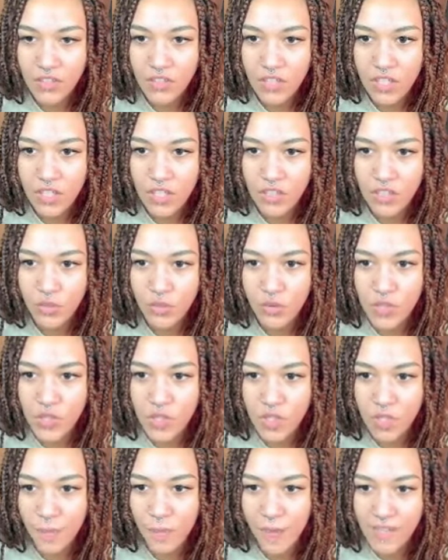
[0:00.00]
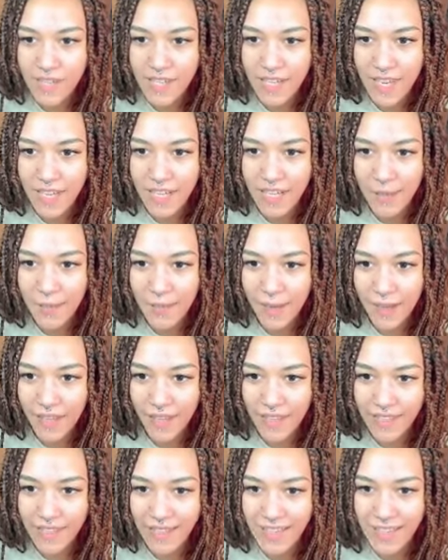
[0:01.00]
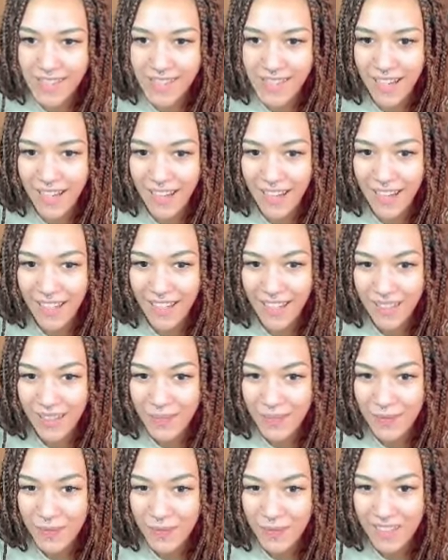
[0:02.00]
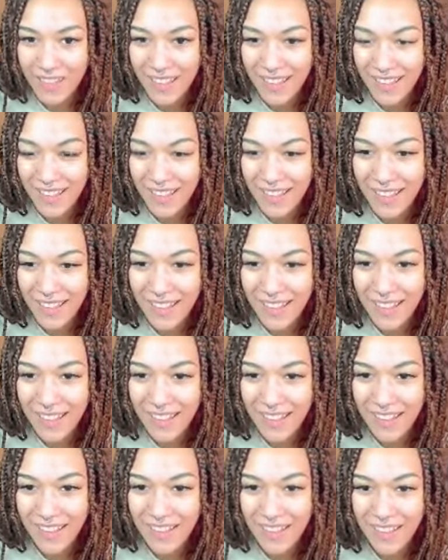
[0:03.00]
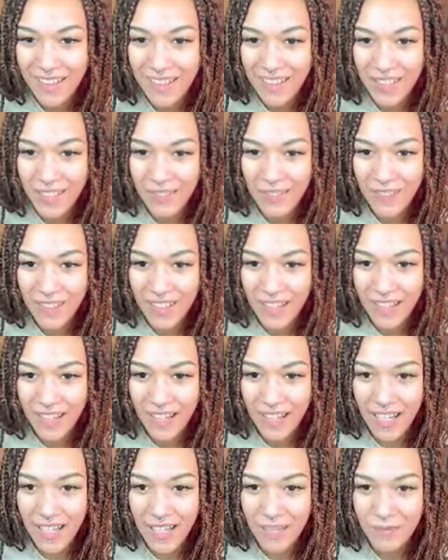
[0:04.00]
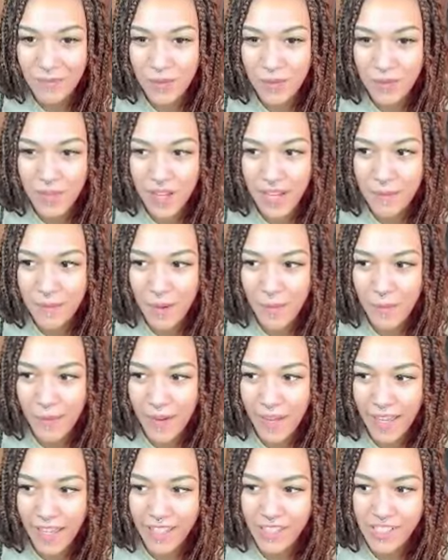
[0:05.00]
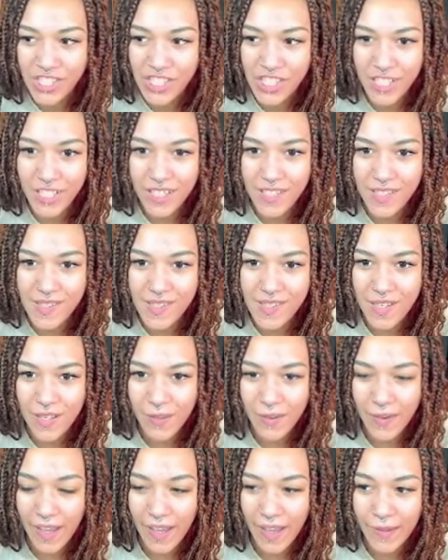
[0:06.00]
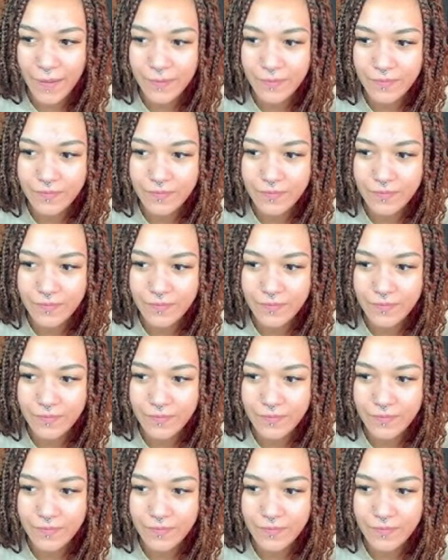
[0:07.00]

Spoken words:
You stole my tanning bed this time. Oh my God, move out of my way. Jeez. Okay.